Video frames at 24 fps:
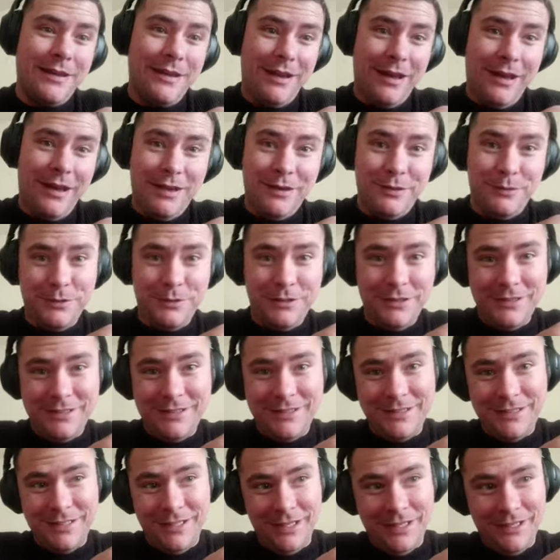I would
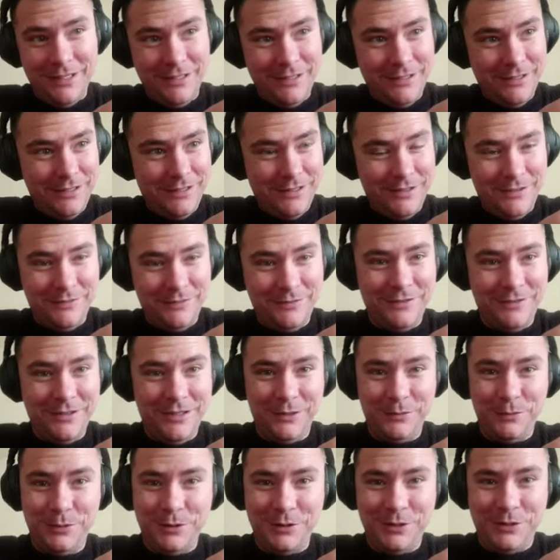say if that
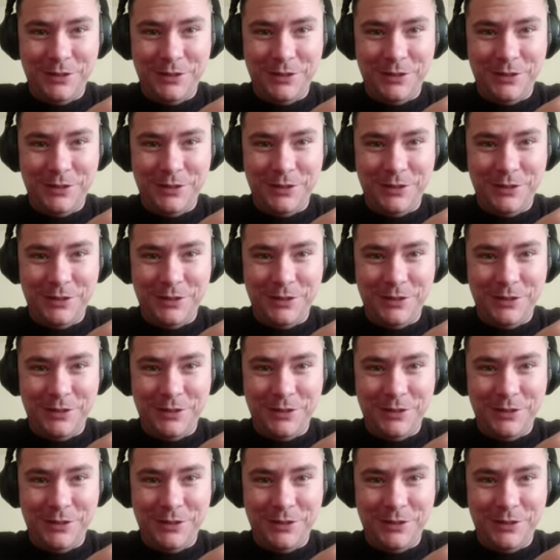was